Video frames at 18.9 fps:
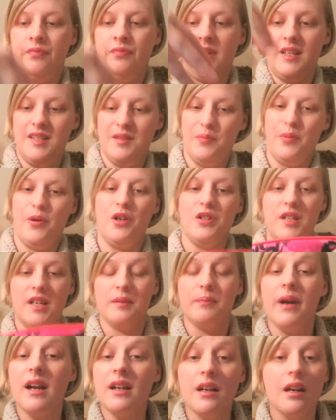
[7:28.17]
It's a project
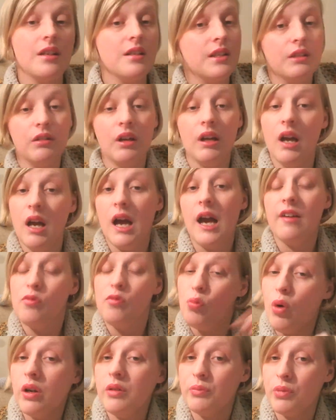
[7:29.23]
bag. I still have
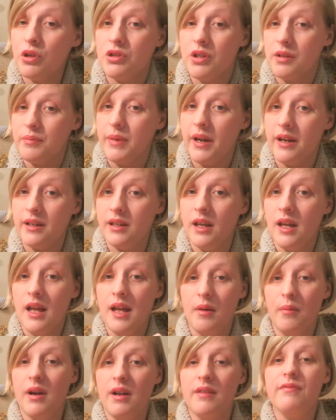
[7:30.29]
one project bag,
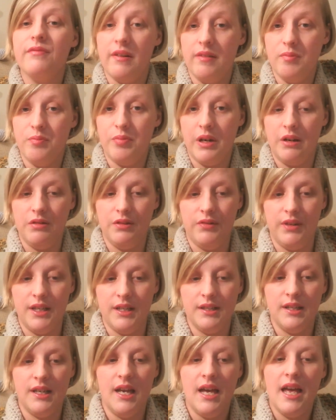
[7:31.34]
but I'm very proud of it.